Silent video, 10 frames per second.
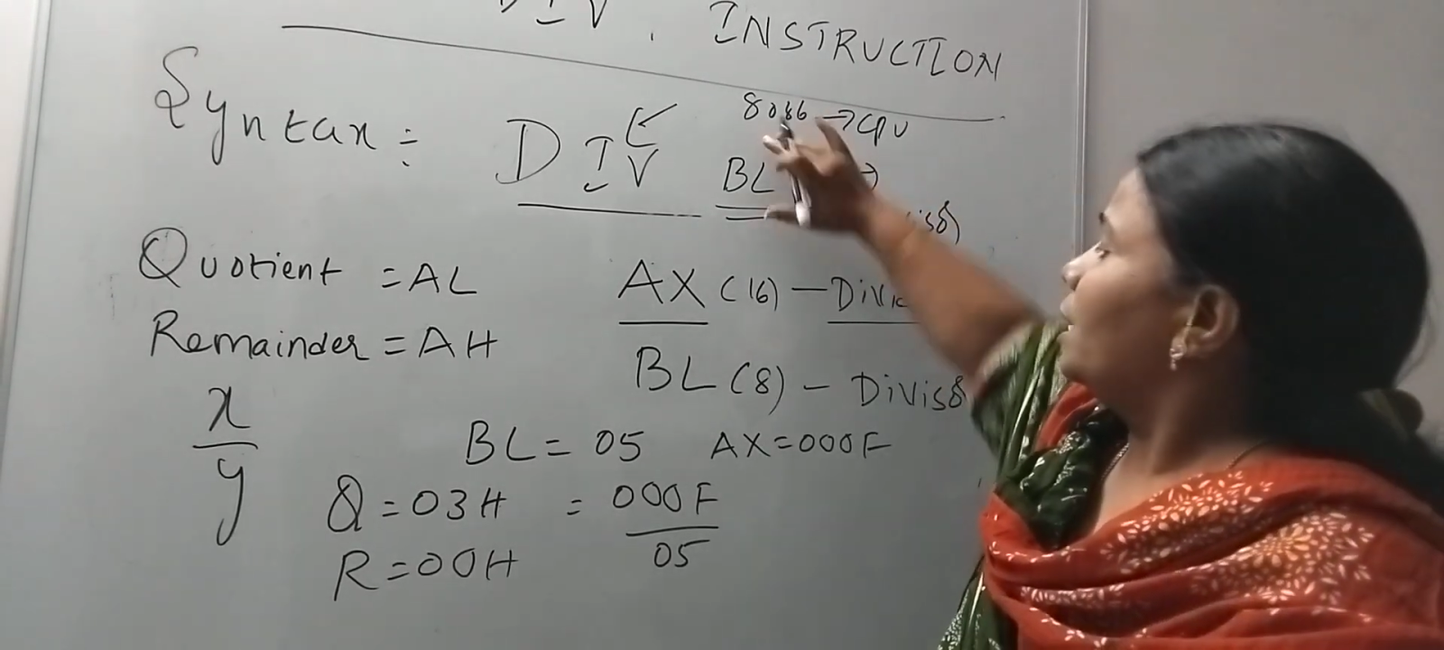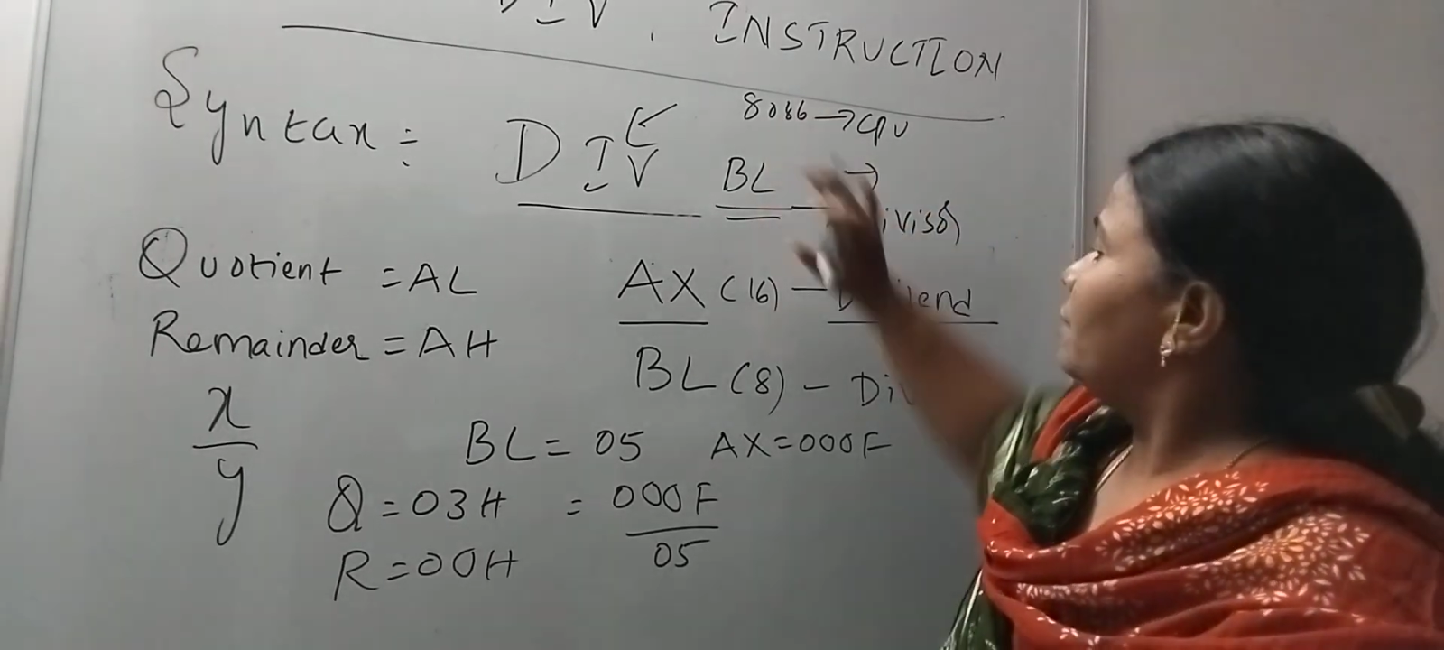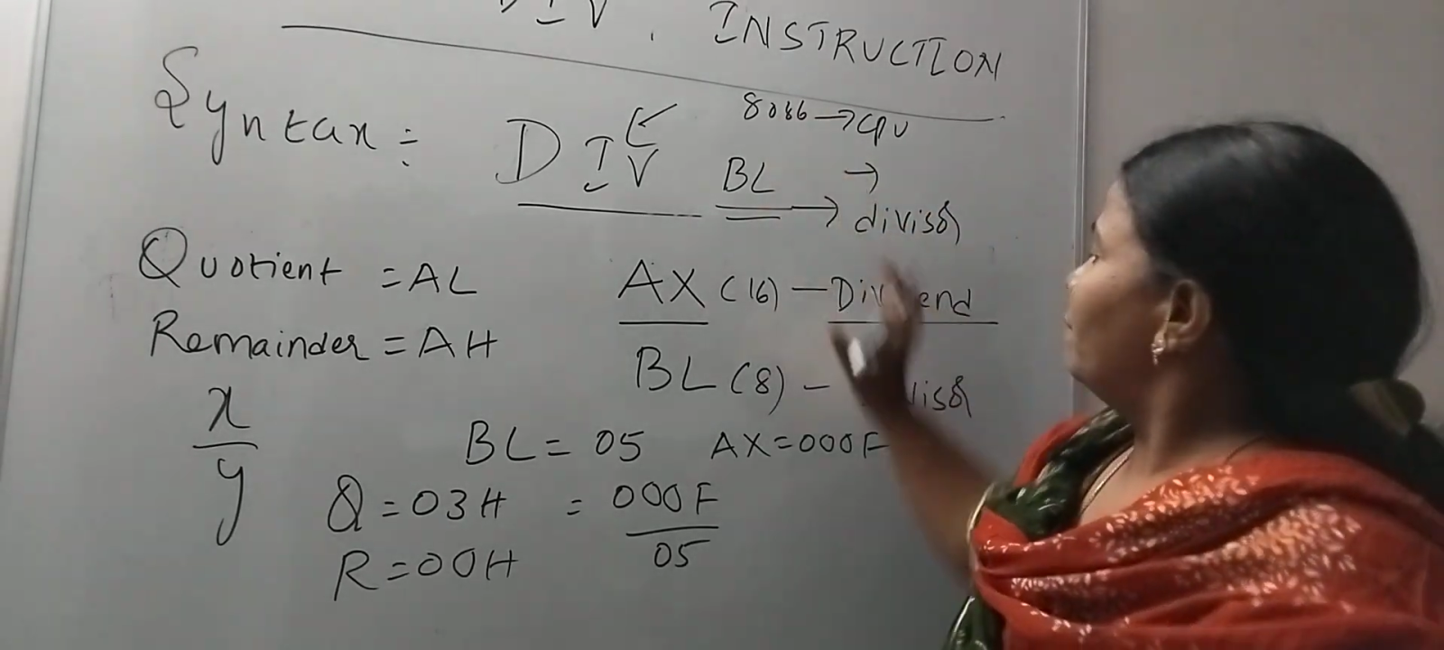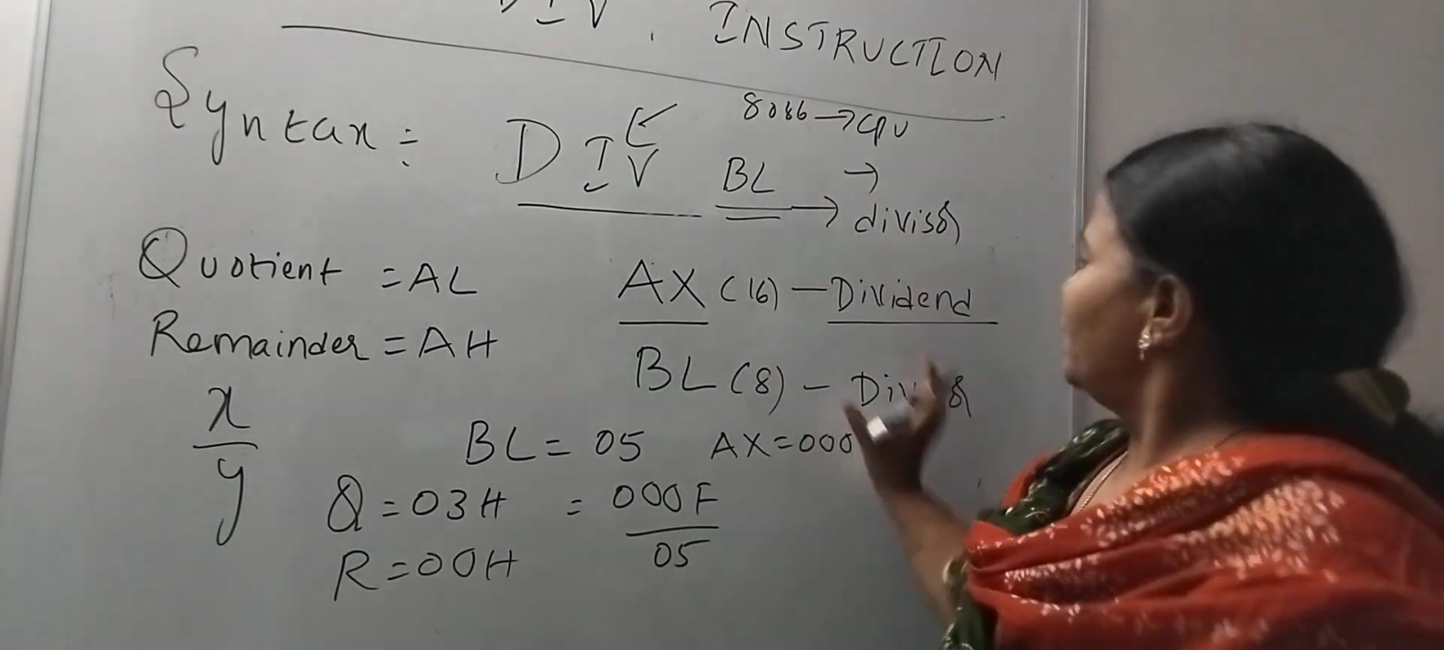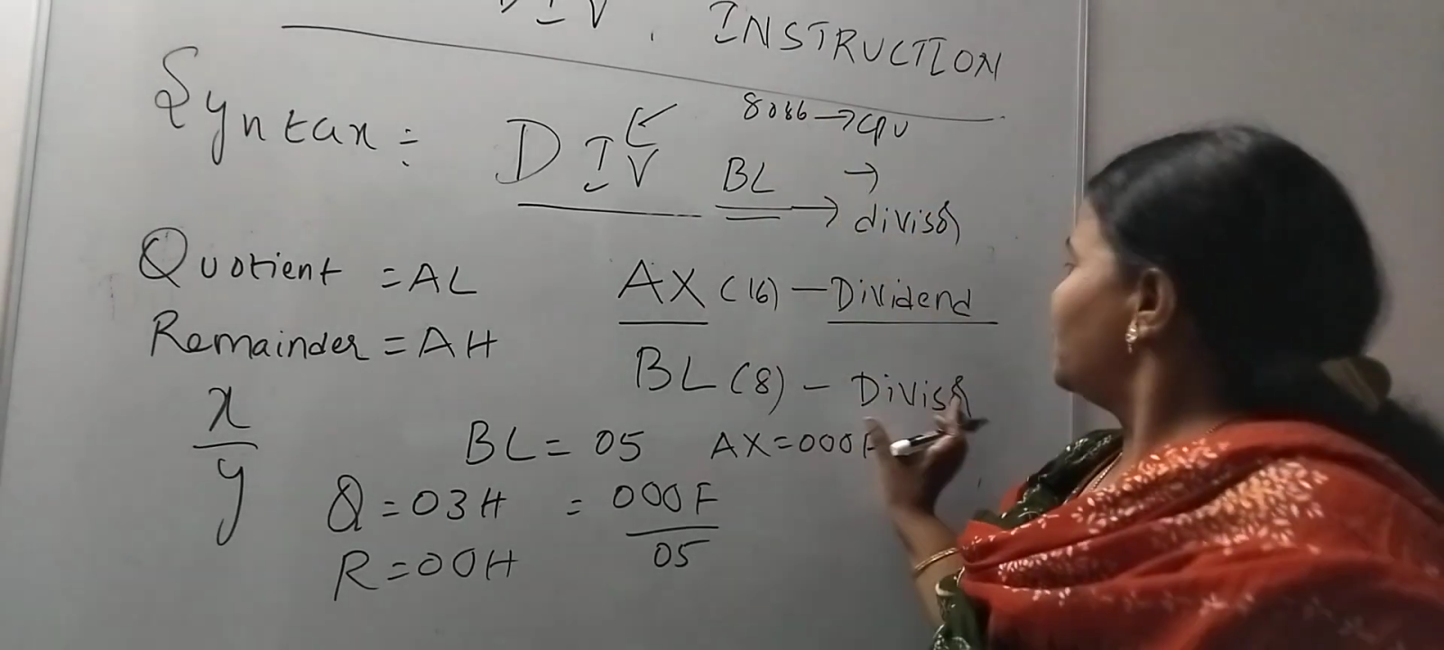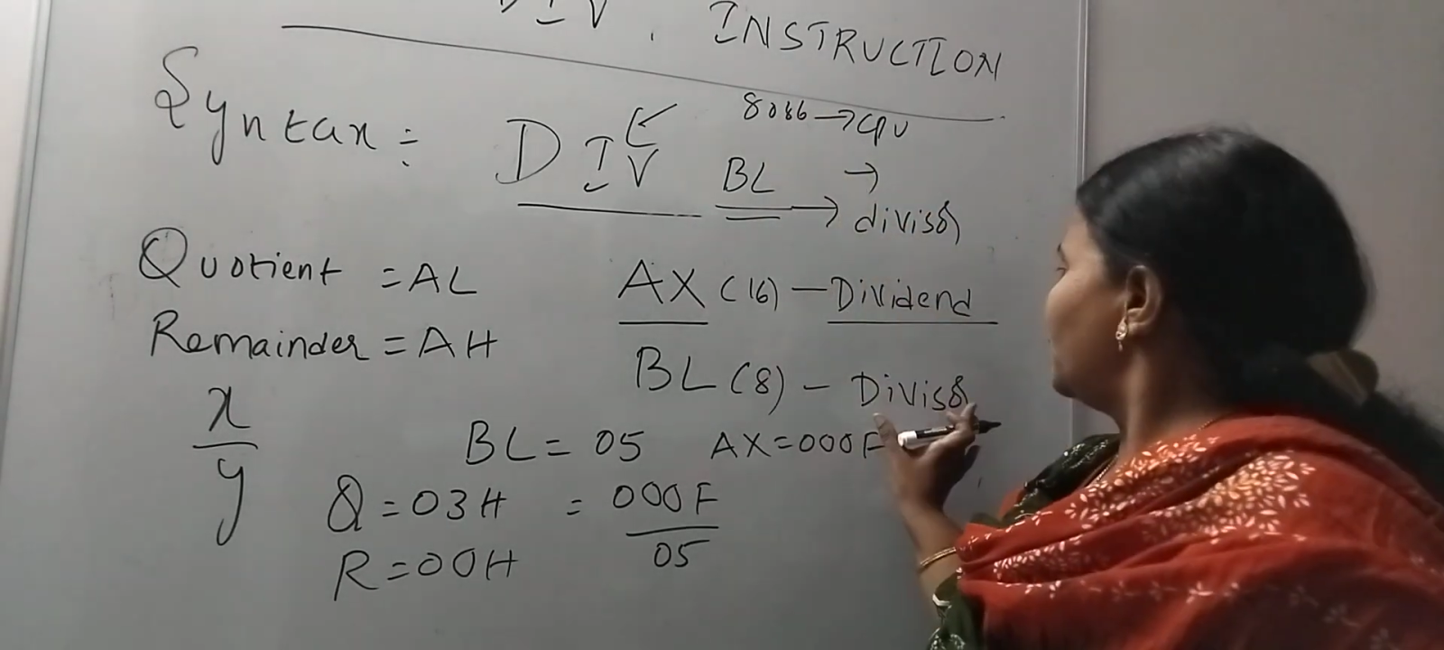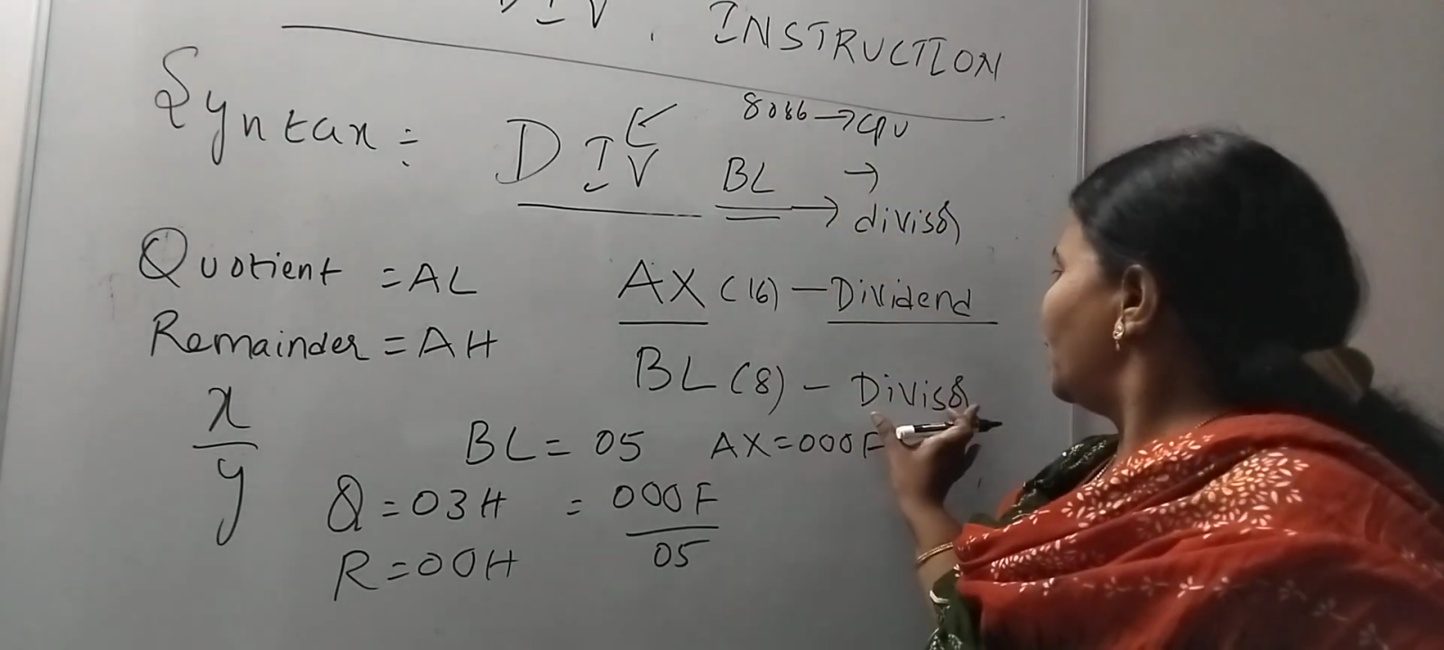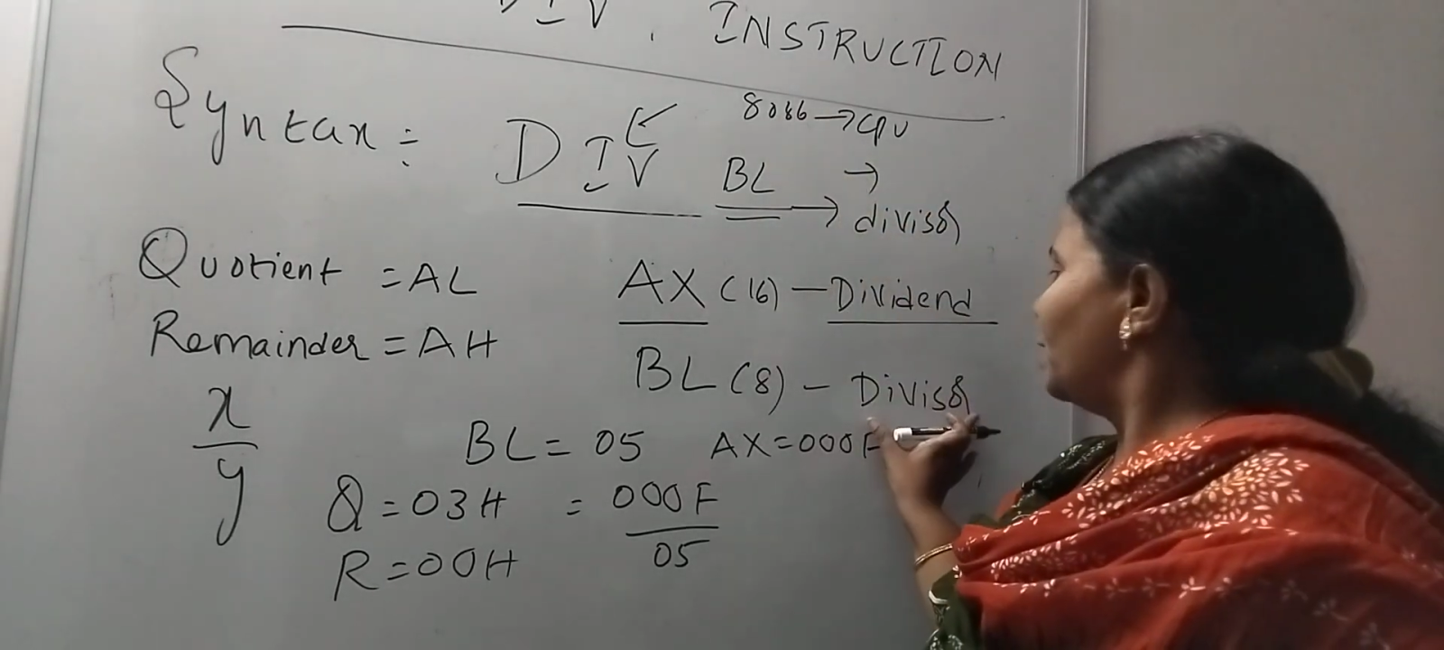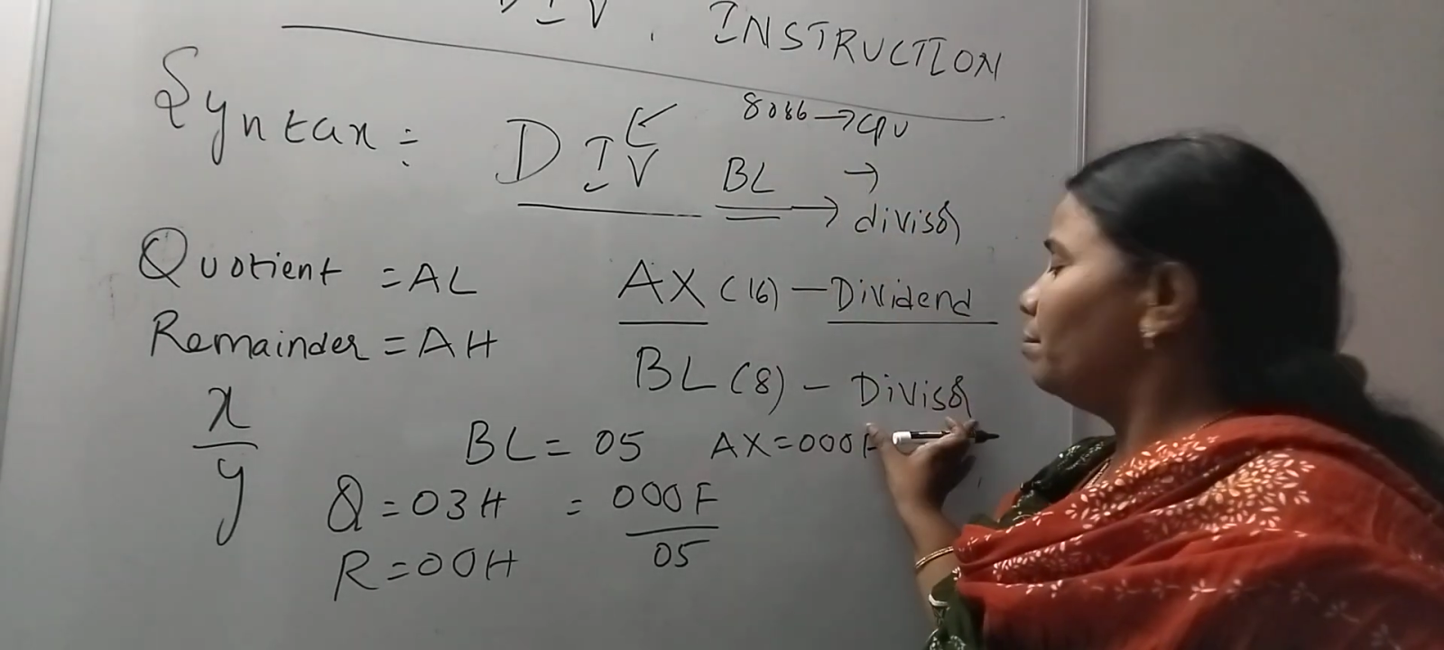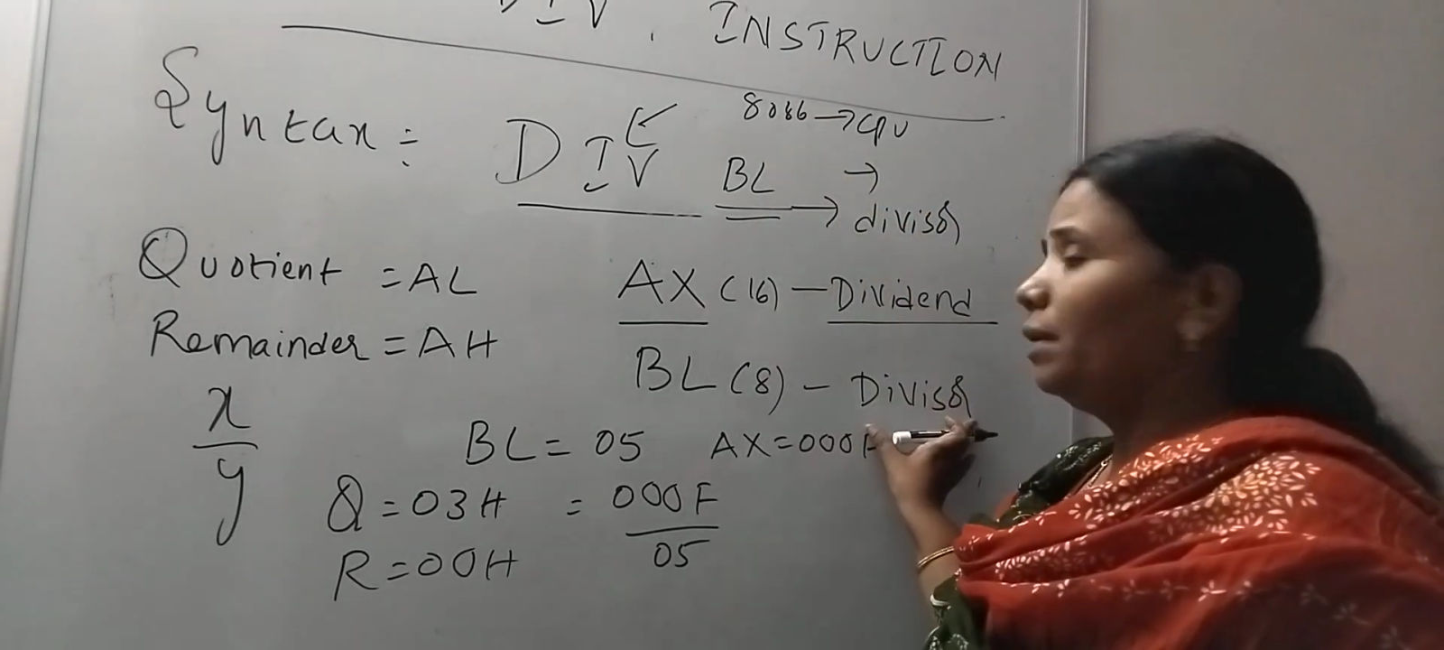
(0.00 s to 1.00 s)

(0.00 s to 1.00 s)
Divisor can